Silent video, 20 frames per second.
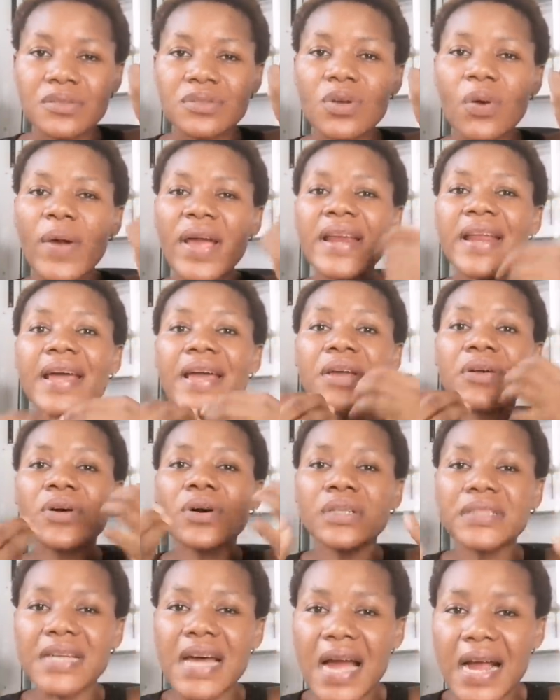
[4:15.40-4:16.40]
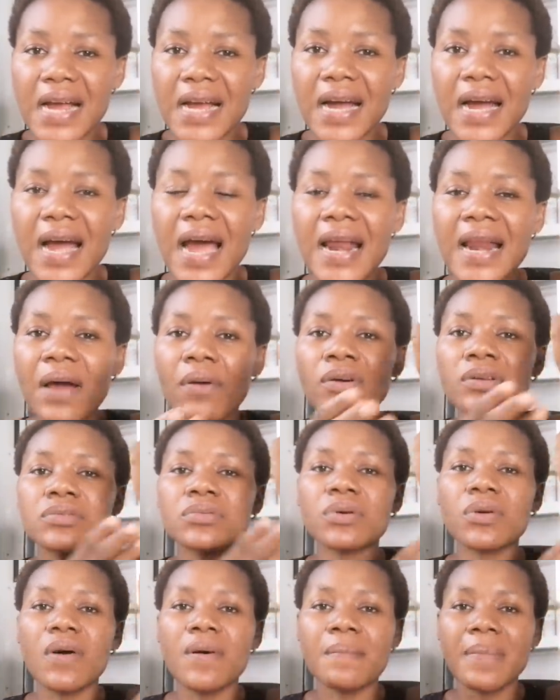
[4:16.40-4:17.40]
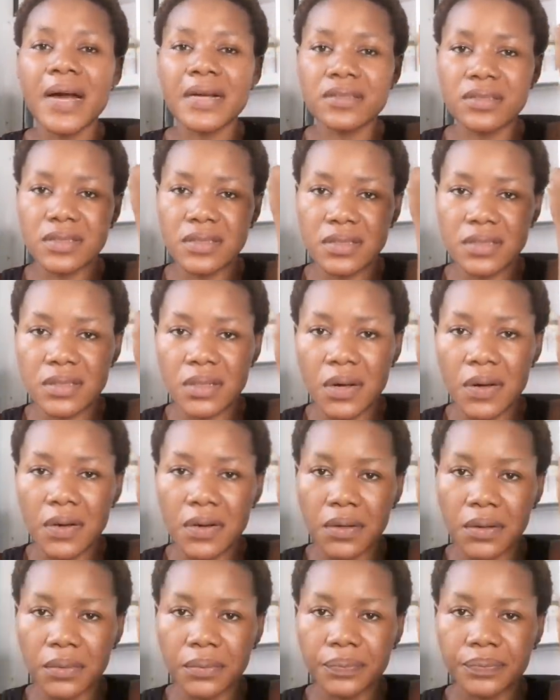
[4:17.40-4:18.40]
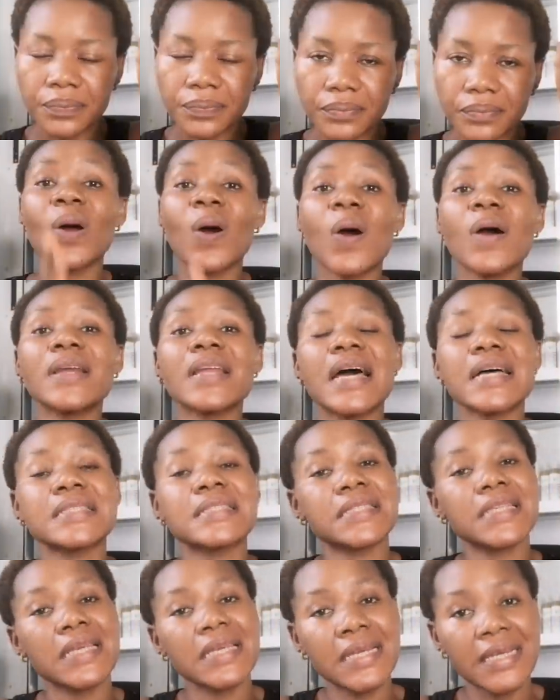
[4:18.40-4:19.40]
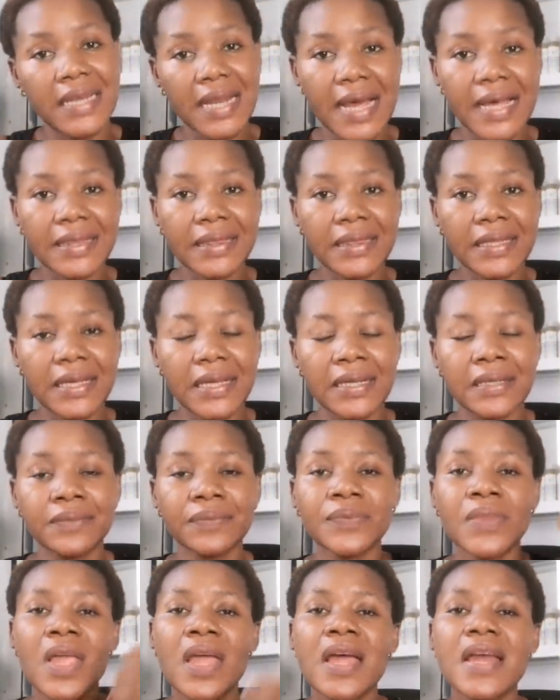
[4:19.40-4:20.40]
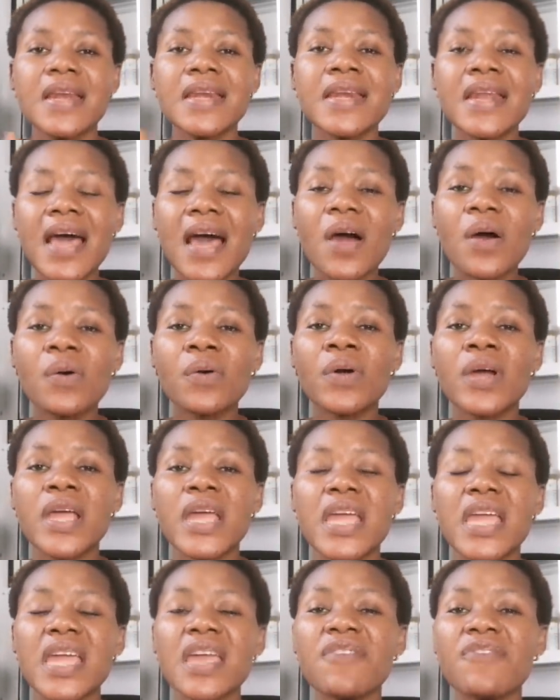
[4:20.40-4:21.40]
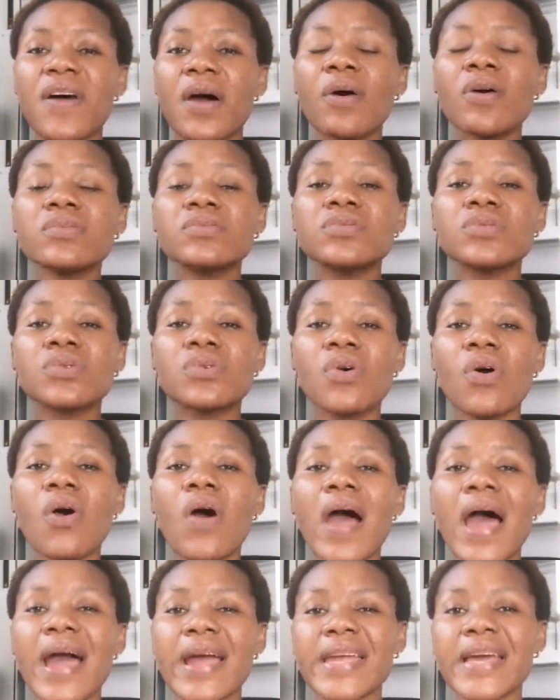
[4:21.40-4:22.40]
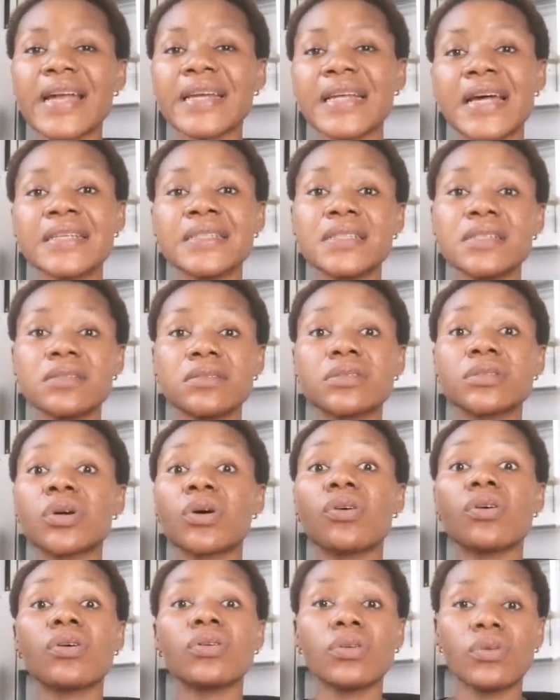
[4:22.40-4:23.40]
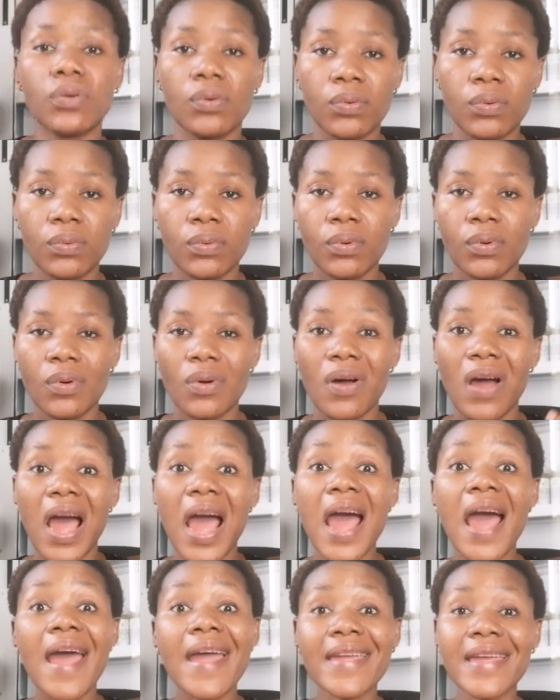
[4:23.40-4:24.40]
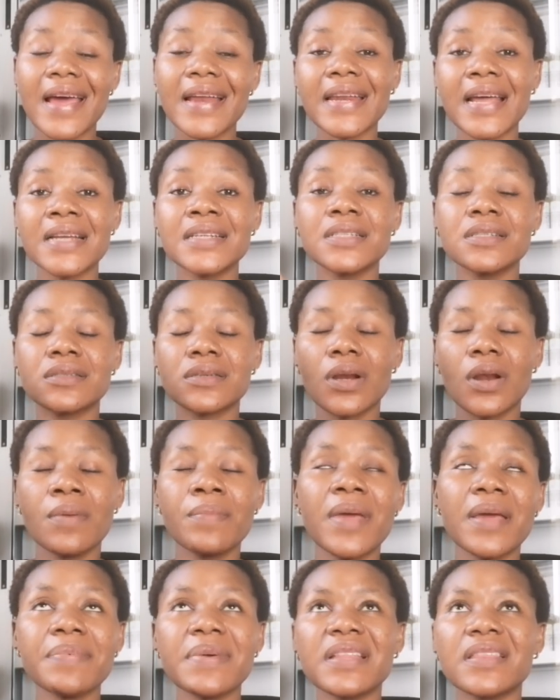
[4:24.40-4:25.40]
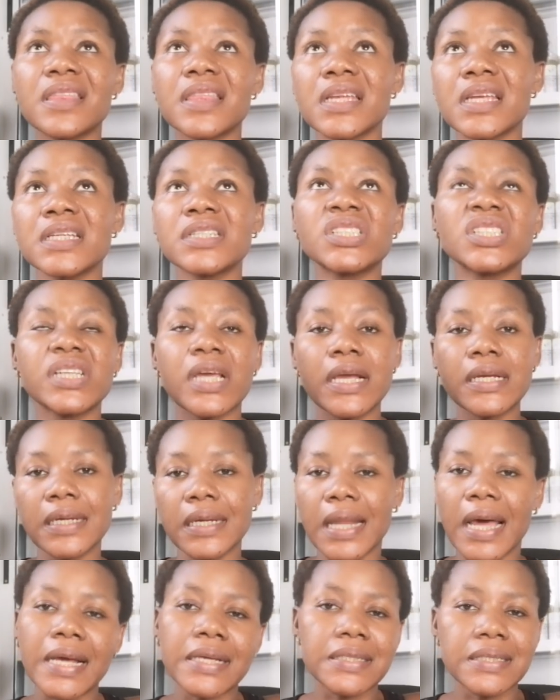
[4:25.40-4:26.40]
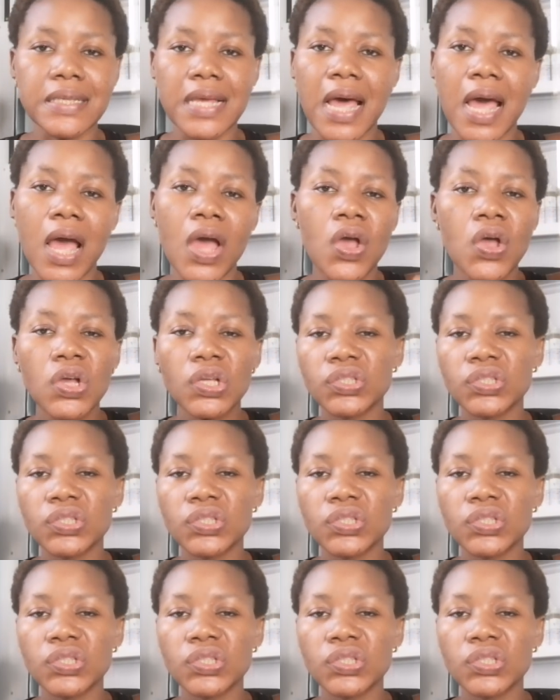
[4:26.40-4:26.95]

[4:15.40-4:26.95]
So when I go darker and I want to come back to this color, I call that skin lightening. Now, if I want to go higher than this color, maybe 2 shades lighter